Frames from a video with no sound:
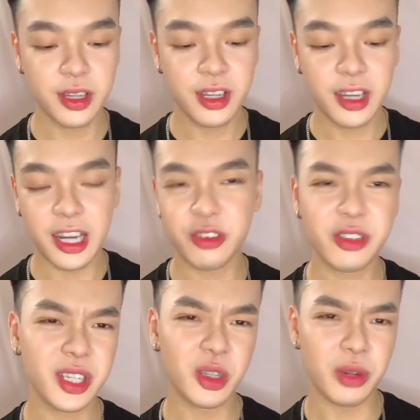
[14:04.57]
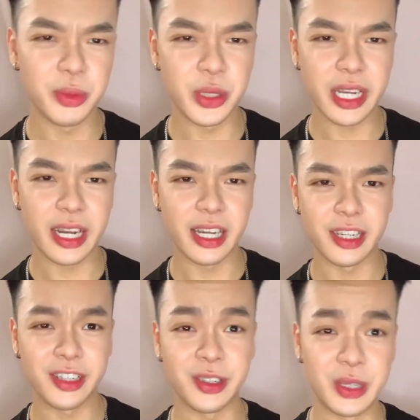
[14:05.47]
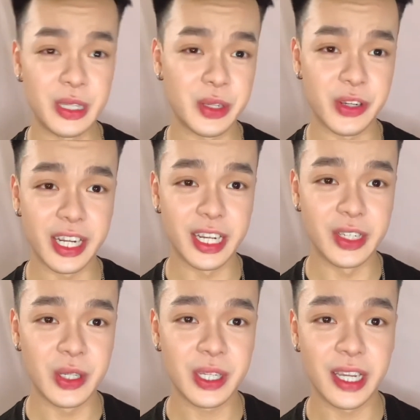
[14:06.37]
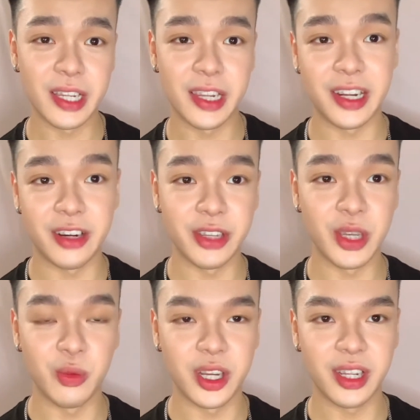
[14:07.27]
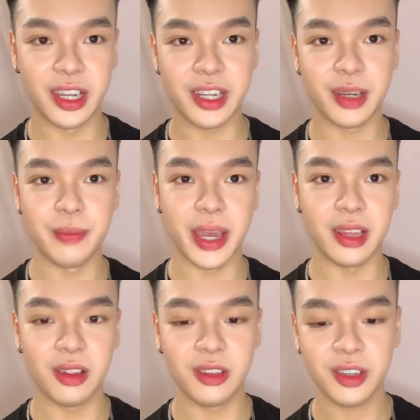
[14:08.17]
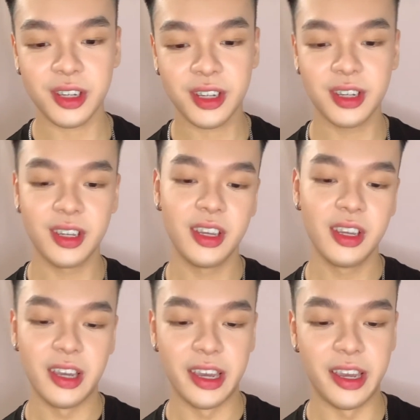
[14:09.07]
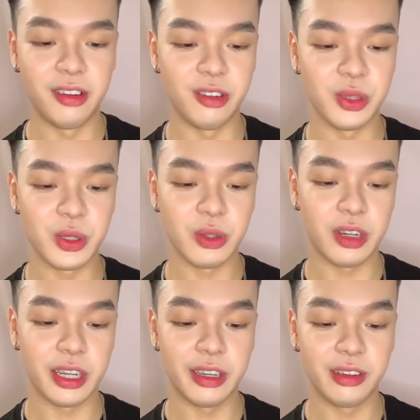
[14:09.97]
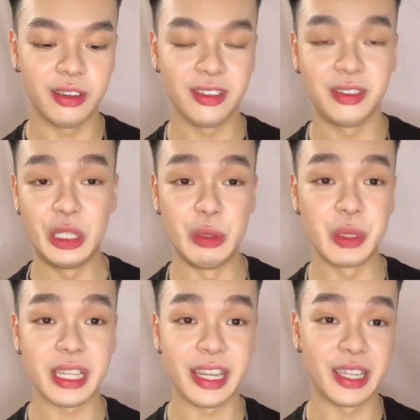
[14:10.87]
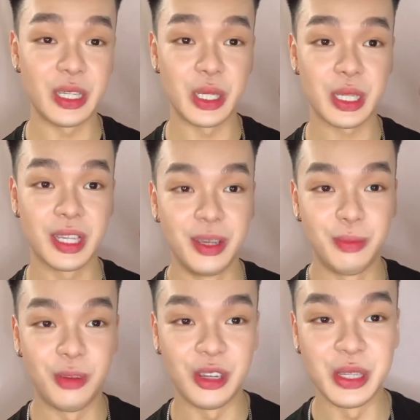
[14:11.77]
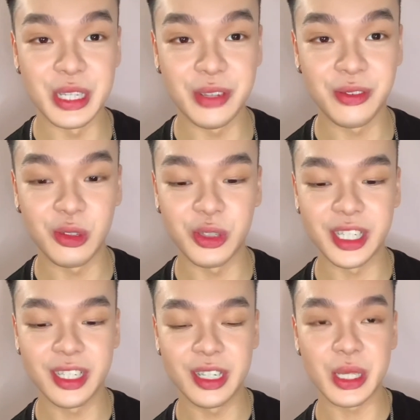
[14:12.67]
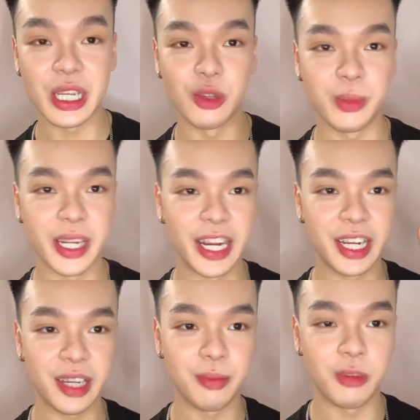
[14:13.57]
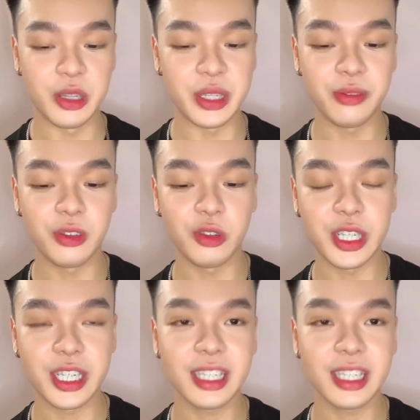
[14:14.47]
I don't really know why I'm using a highlighter, considering I just said that I really want like a matte look. And also I used like this bronzing fluid, this illuminating bronzing fluid.